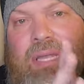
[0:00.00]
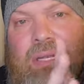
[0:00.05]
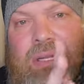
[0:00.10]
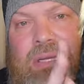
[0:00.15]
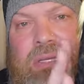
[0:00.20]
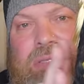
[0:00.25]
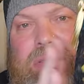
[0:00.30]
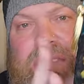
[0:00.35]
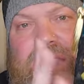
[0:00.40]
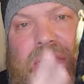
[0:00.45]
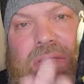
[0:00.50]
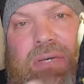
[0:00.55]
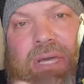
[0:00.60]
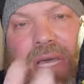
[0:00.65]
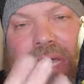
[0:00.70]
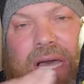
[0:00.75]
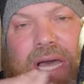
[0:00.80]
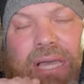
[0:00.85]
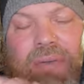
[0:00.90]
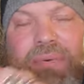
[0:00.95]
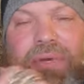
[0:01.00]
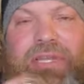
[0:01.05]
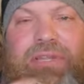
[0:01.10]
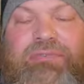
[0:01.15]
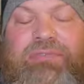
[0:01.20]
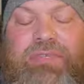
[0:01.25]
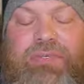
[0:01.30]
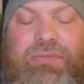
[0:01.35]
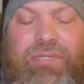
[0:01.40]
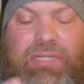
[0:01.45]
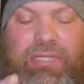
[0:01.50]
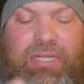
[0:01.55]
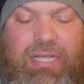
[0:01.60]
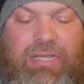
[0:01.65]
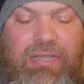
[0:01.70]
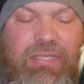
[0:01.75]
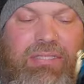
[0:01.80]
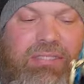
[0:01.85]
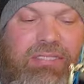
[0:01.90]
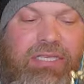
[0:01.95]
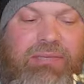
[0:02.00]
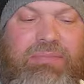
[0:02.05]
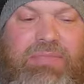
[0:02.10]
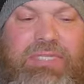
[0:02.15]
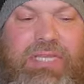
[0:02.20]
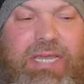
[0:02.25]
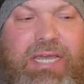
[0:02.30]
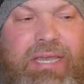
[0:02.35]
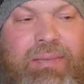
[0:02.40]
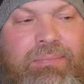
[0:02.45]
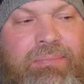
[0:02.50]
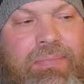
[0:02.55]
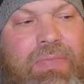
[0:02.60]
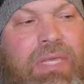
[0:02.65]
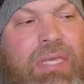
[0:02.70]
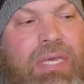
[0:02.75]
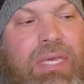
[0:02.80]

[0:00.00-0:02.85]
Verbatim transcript: And also, I want to view it at the same time,